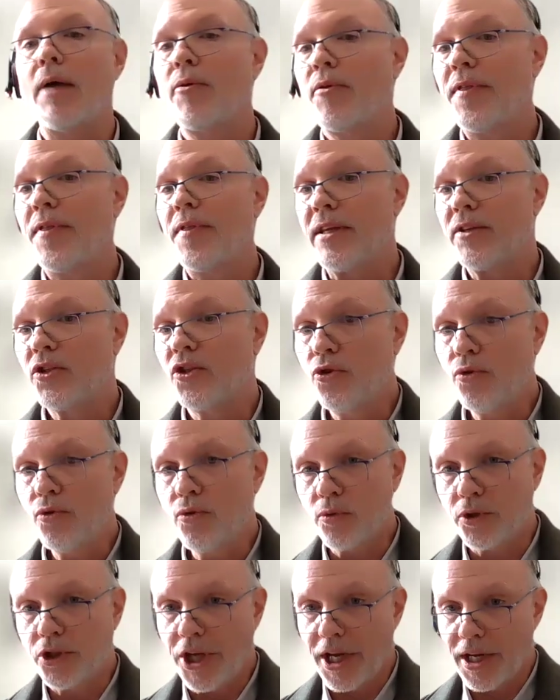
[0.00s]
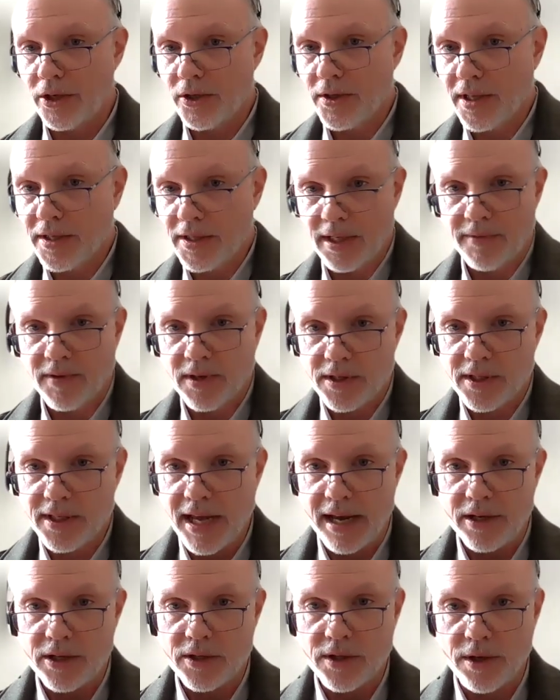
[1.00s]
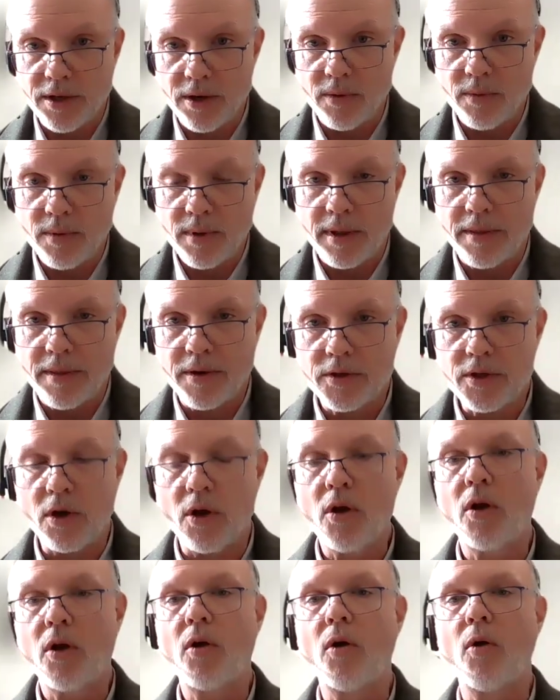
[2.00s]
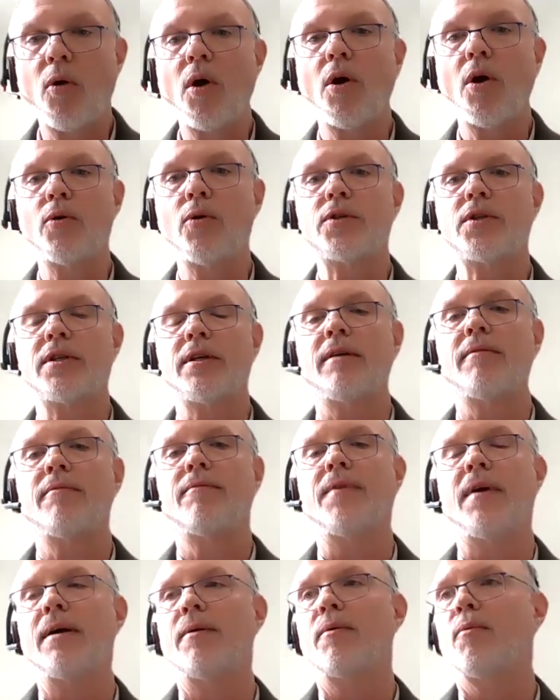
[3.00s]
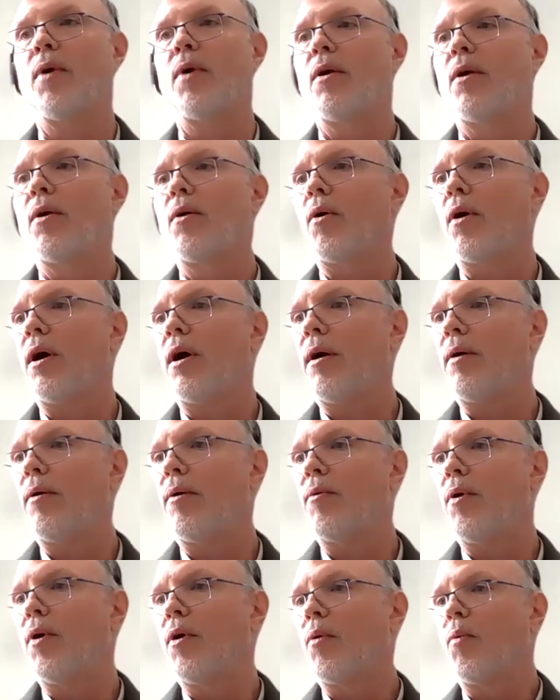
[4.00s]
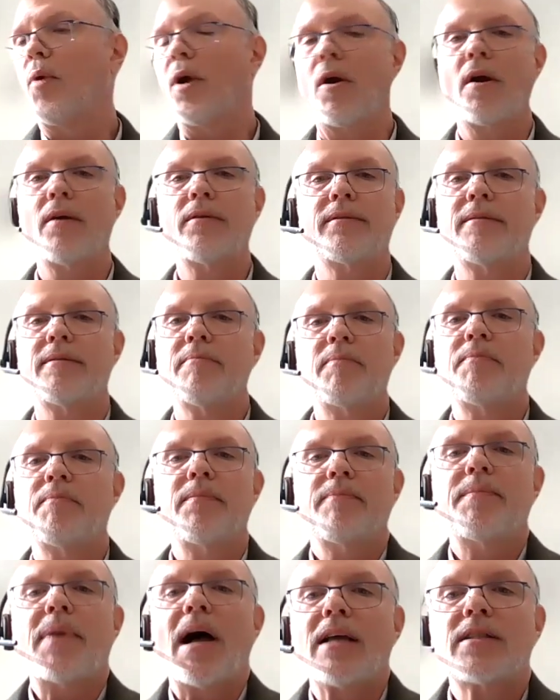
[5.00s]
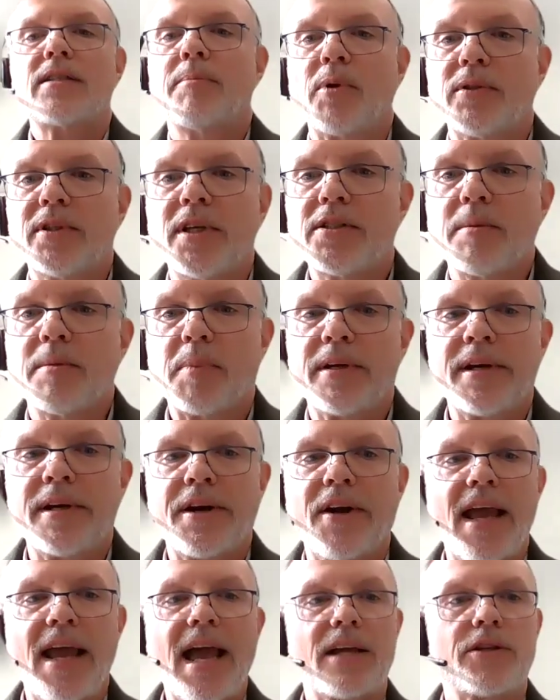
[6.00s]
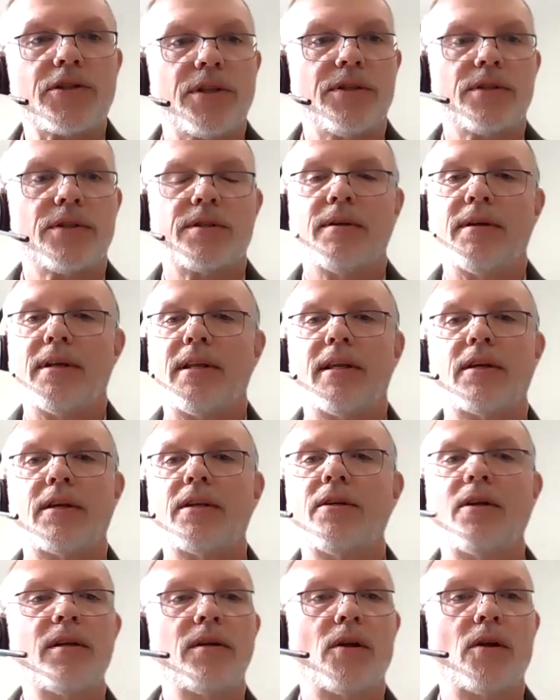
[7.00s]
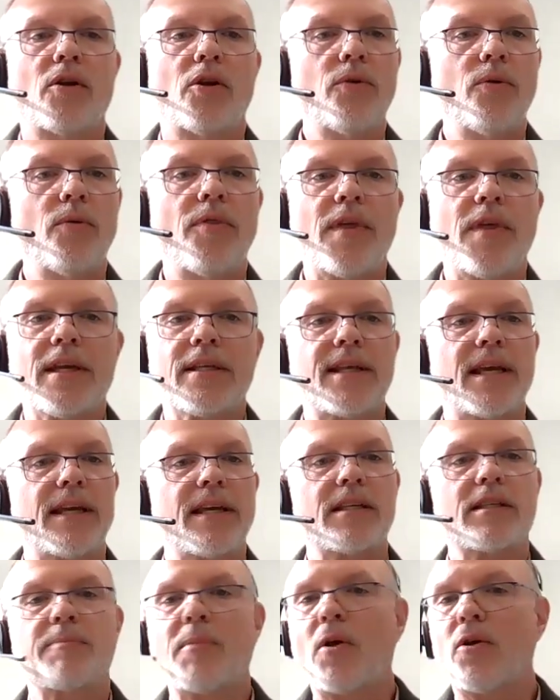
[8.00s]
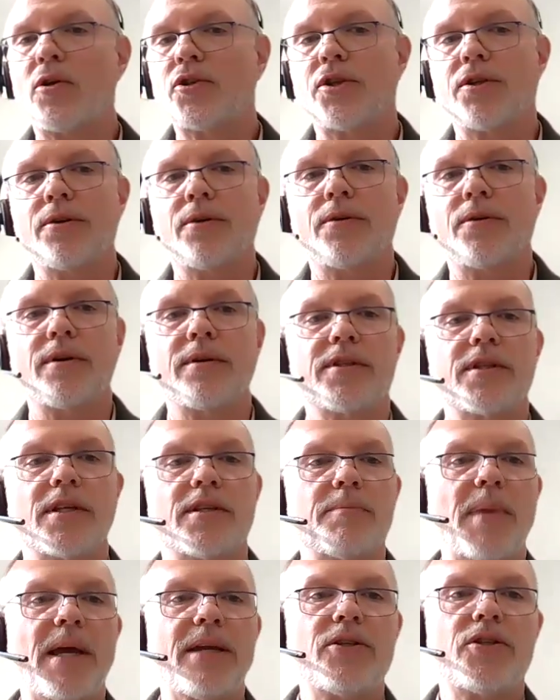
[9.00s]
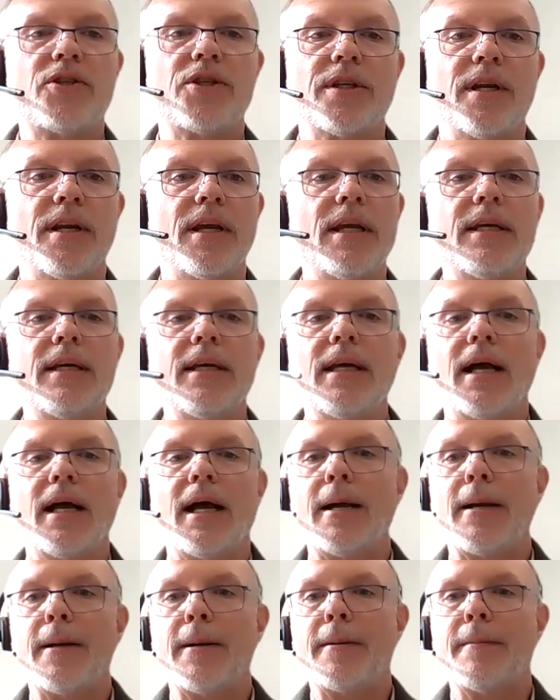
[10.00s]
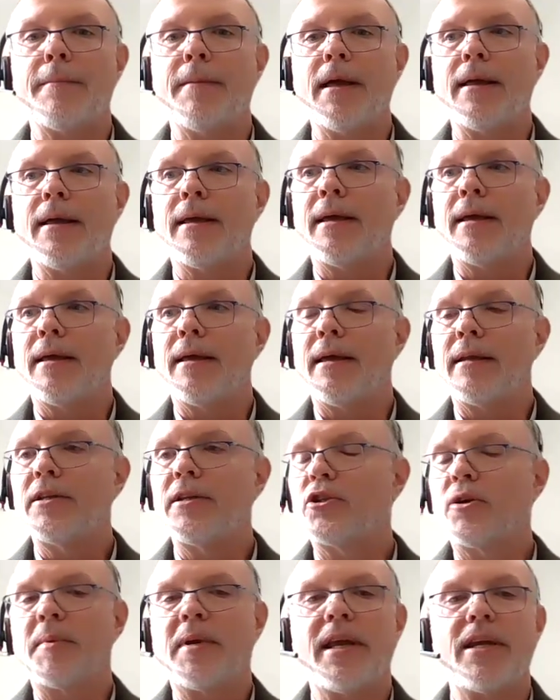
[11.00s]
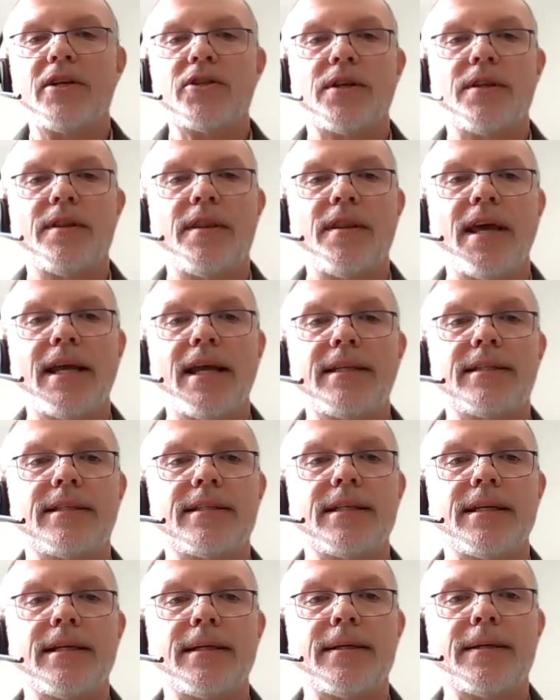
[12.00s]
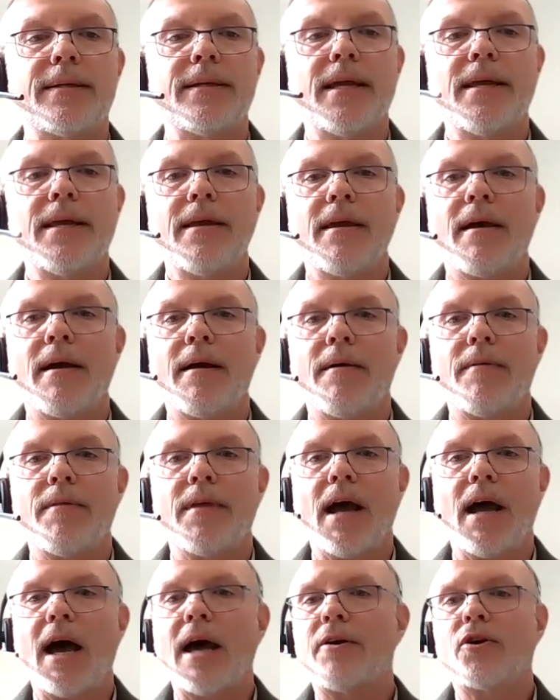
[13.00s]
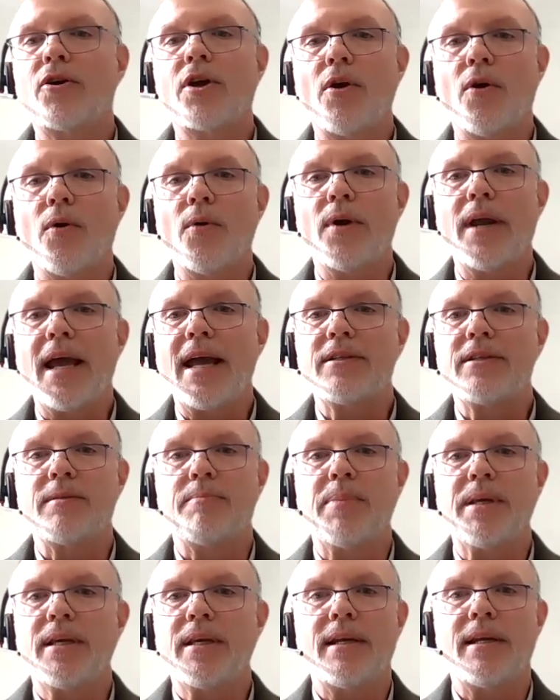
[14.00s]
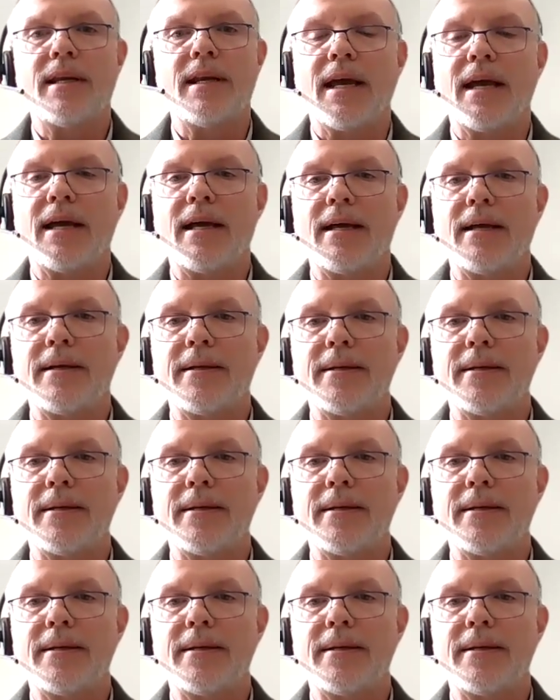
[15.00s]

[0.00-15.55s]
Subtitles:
Other things do change the SEVIS status, though. There's a whole host of what are possible disciplinary actions. So it can include things like expulsion or suspension, a determination that the honor code has been